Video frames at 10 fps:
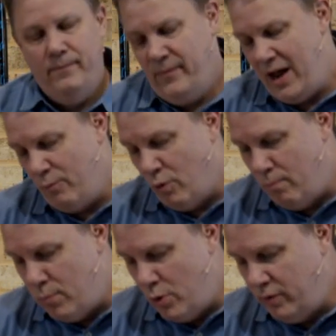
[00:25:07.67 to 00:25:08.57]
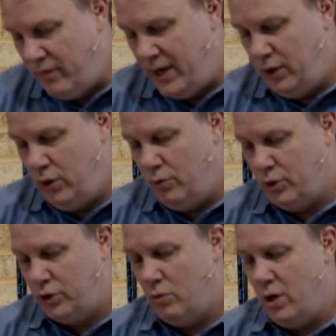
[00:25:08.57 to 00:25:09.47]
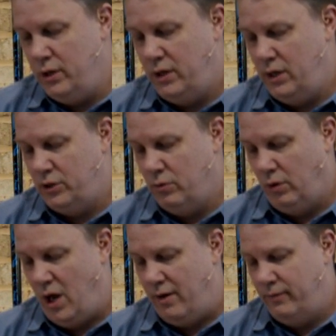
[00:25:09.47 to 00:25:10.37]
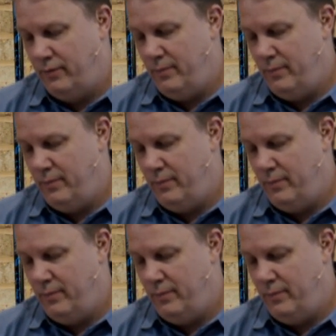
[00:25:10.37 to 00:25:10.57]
that will motivate you to show unconditional love,